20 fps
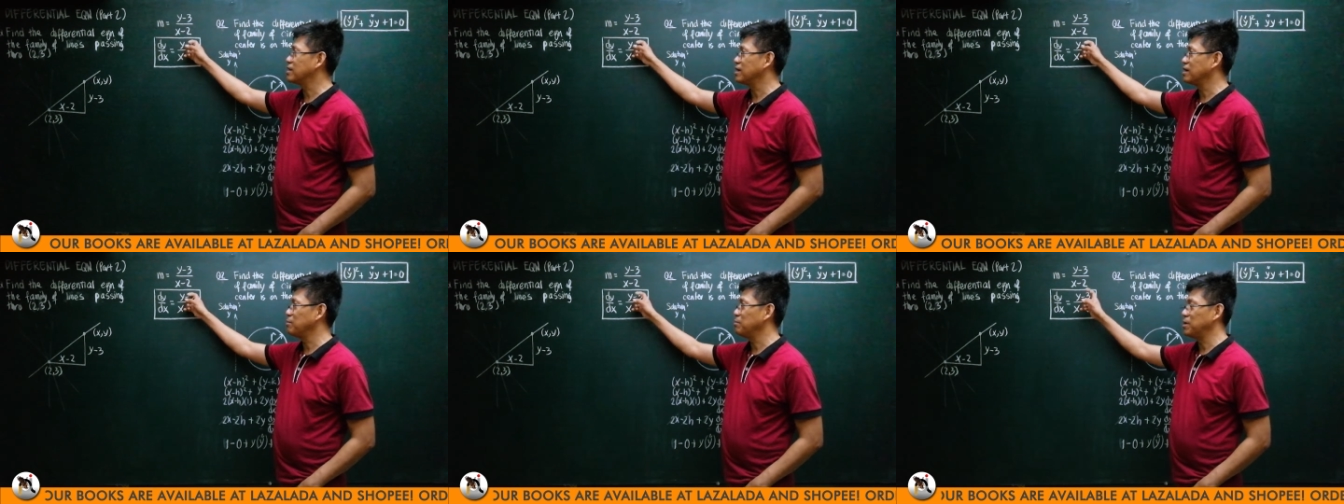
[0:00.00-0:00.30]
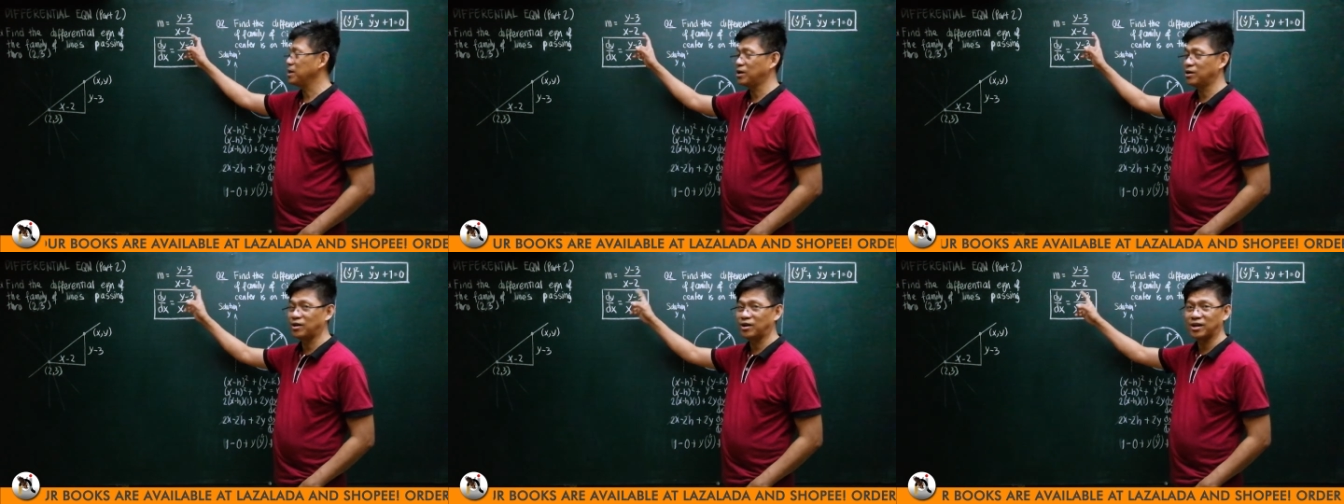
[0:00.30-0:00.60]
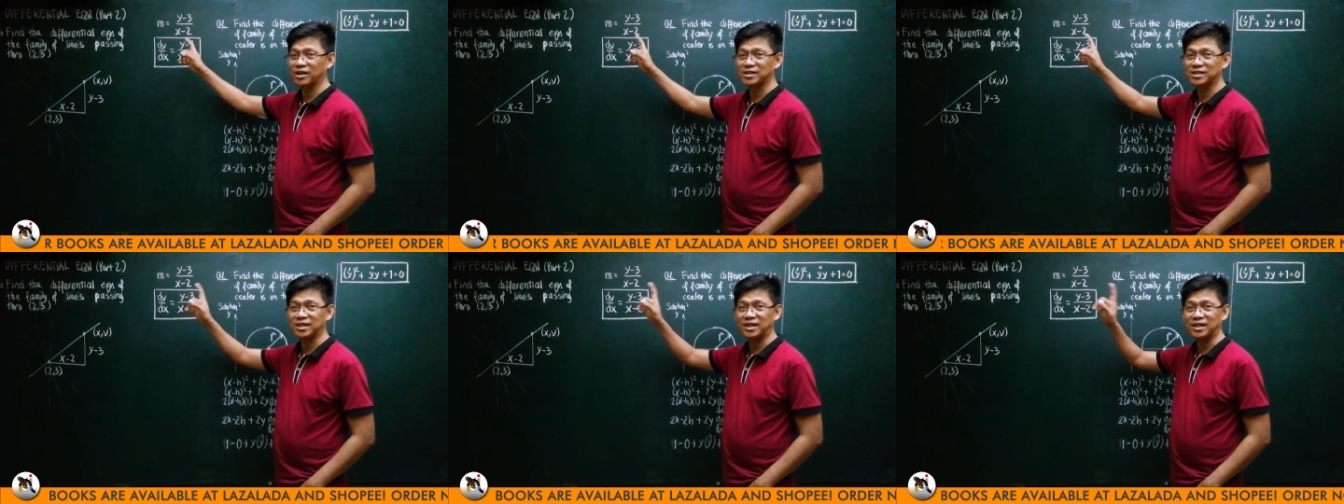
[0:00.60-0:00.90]
three
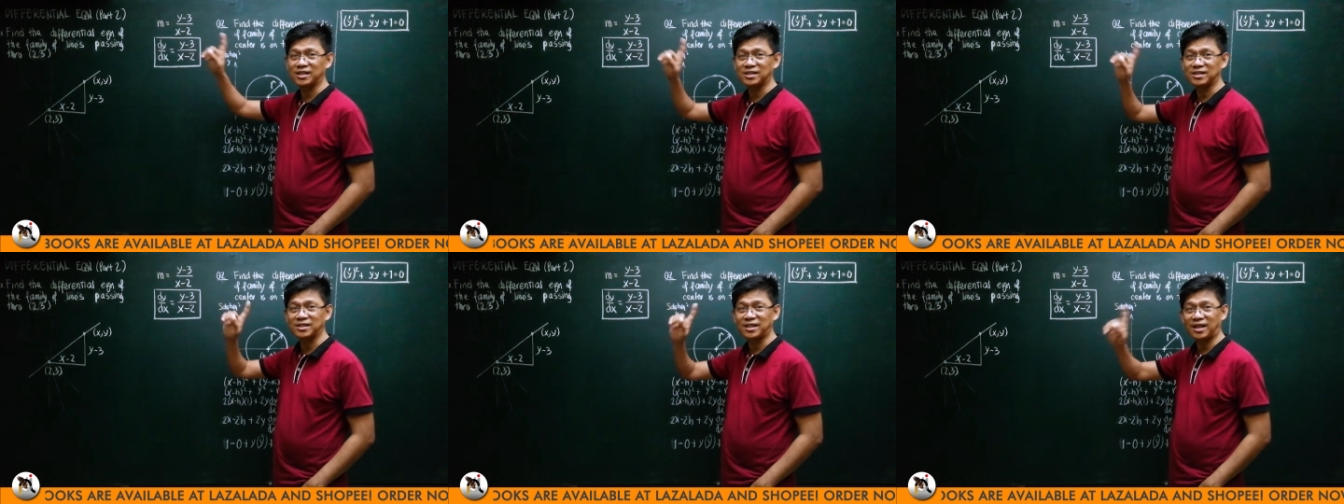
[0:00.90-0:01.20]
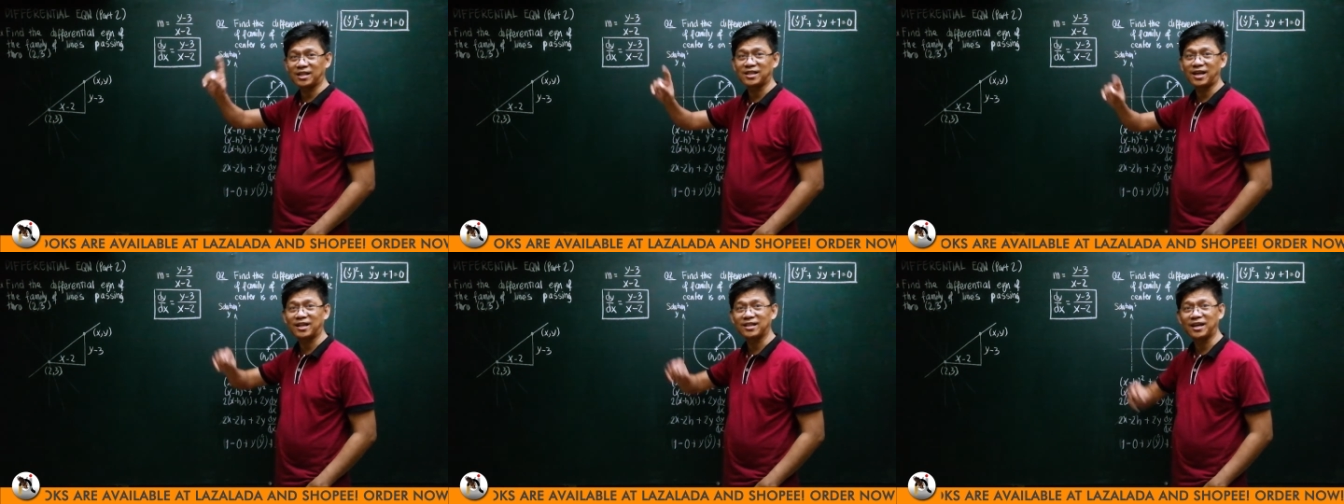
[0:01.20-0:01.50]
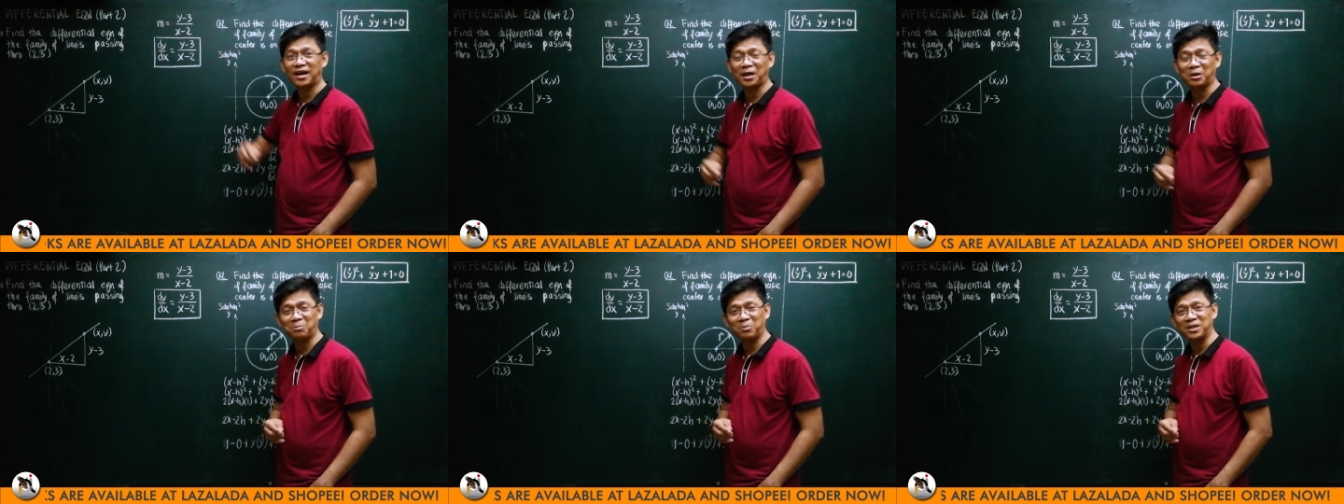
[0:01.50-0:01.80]
because it's not
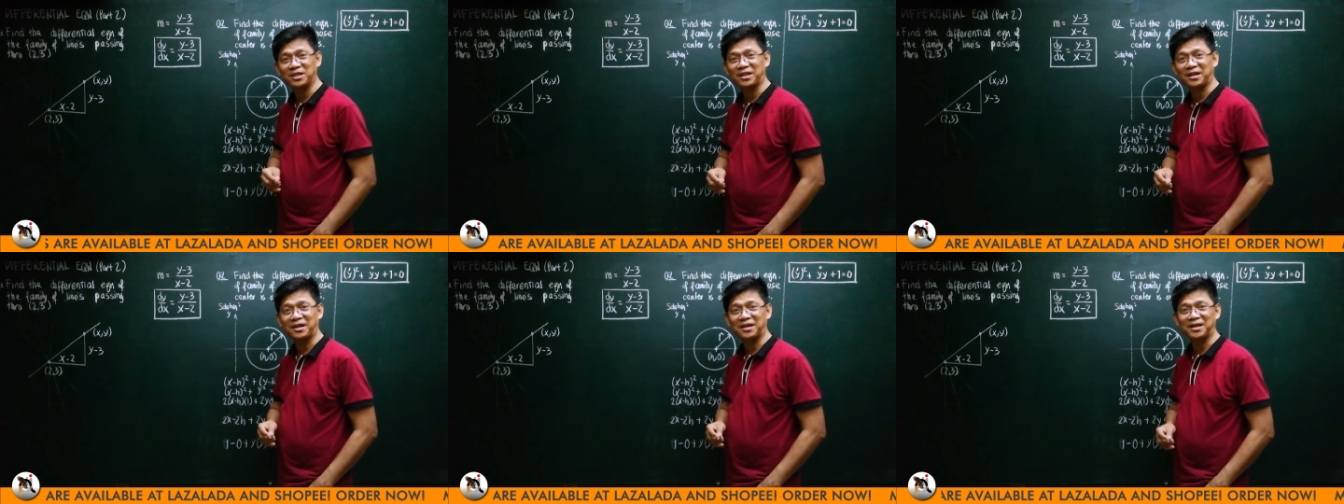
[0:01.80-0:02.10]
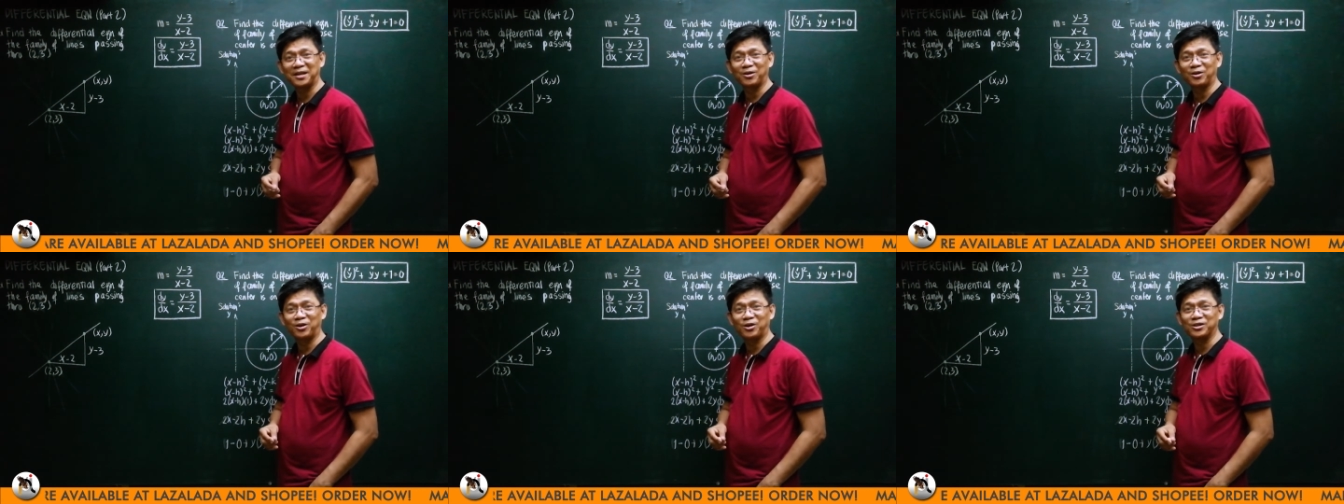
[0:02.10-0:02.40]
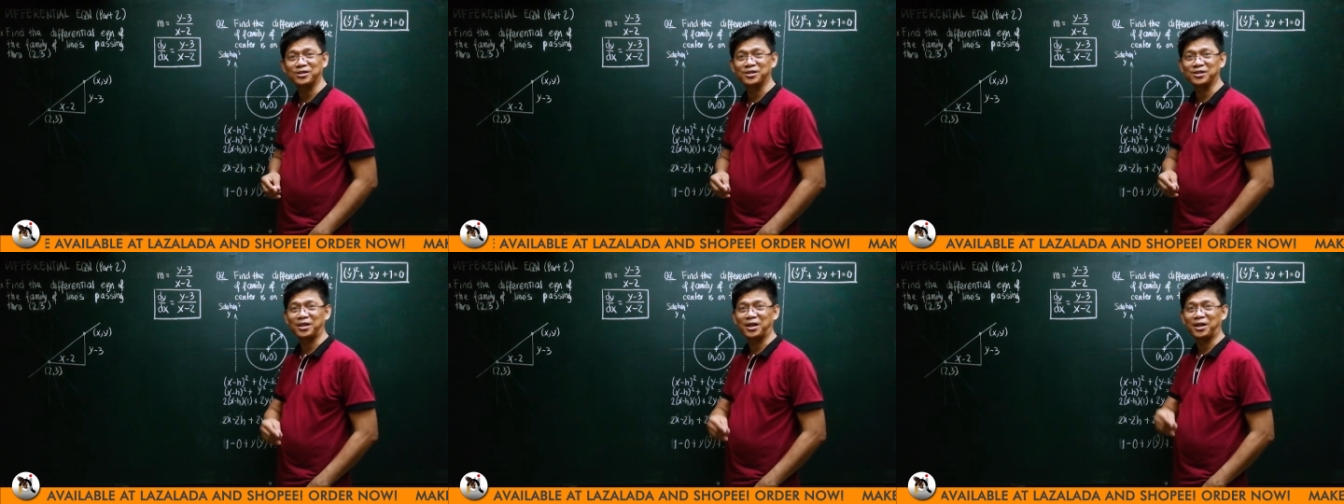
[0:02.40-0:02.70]
an arbitrary
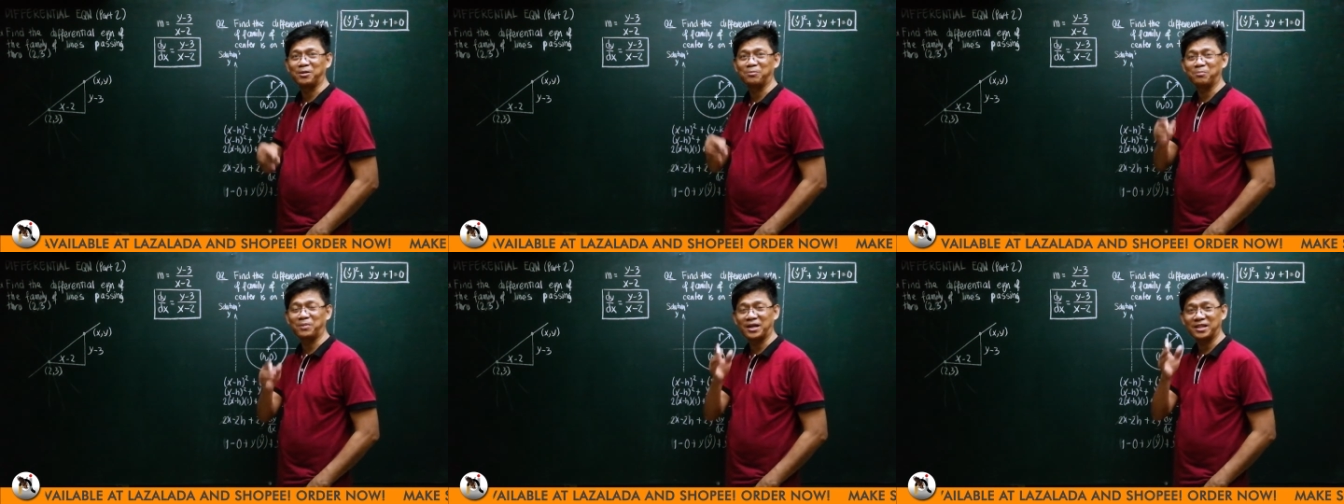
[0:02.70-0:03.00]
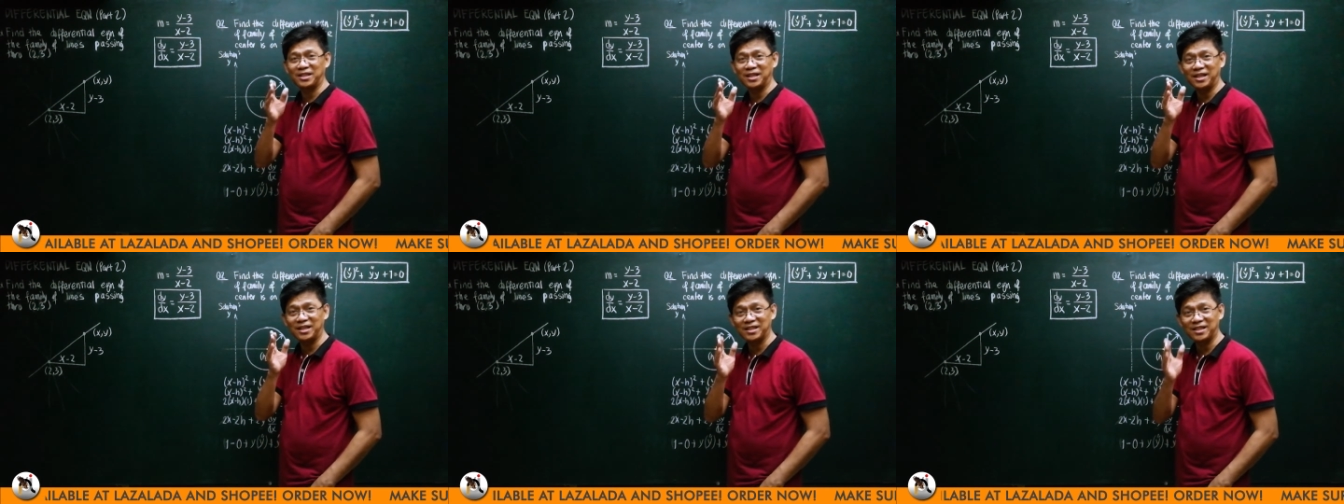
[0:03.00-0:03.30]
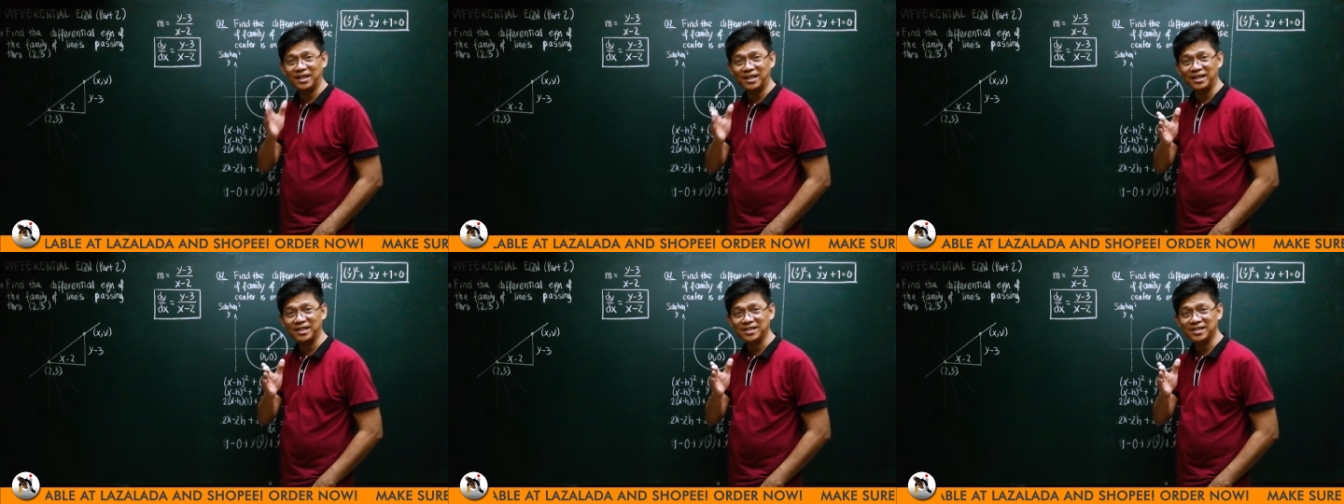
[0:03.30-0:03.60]
constant, but
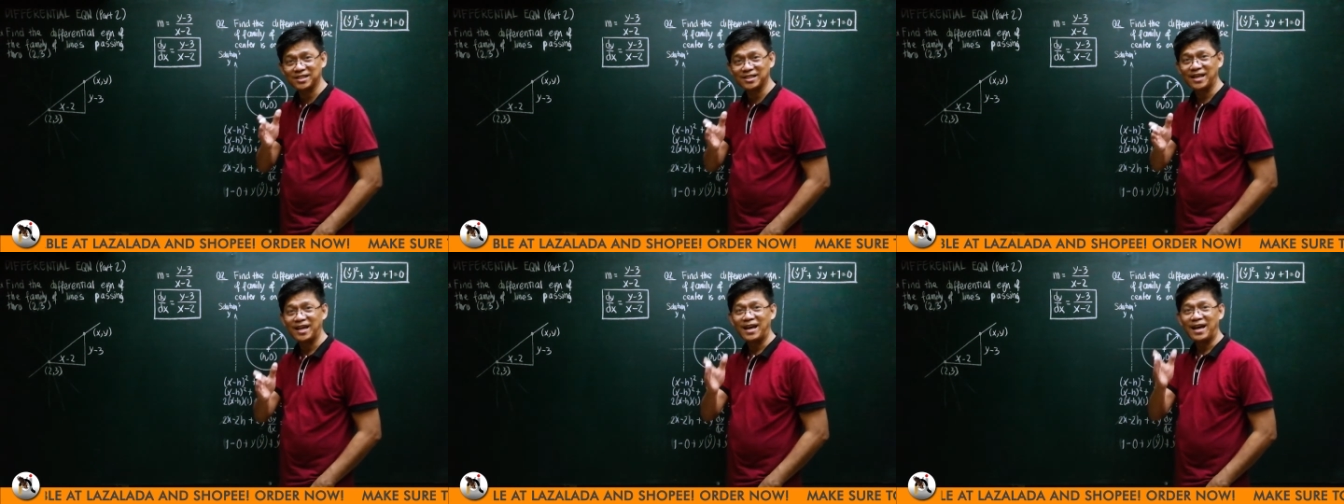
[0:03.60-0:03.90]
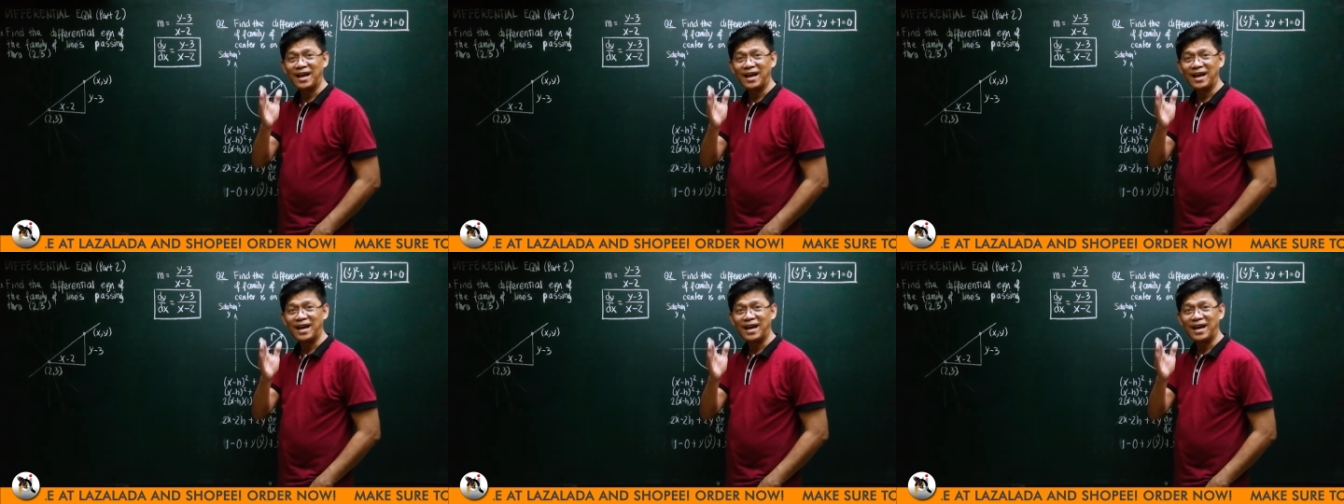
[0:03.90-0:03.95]
it is